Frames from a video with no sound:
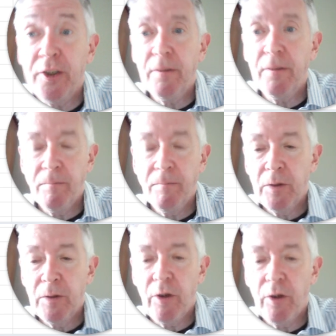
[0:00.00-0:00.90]
So
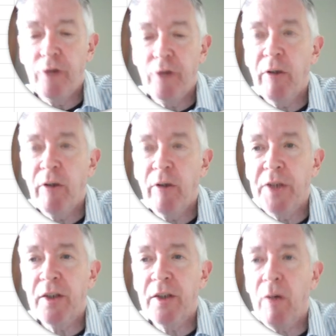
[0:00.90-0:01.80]
Control C to
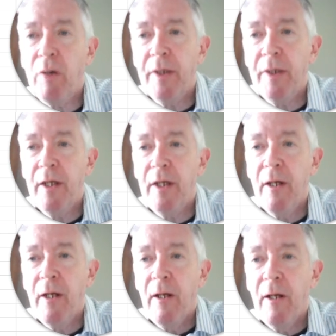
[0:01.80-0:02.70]
copy,
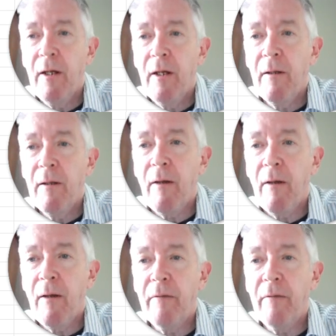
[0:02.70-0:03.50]
and then